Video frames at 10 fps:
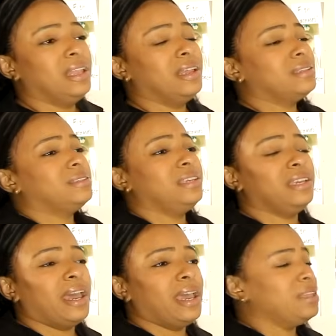Let the
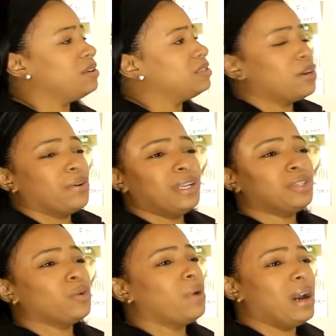DA, the attorneys,
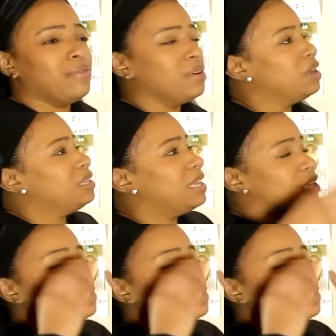whoever, let the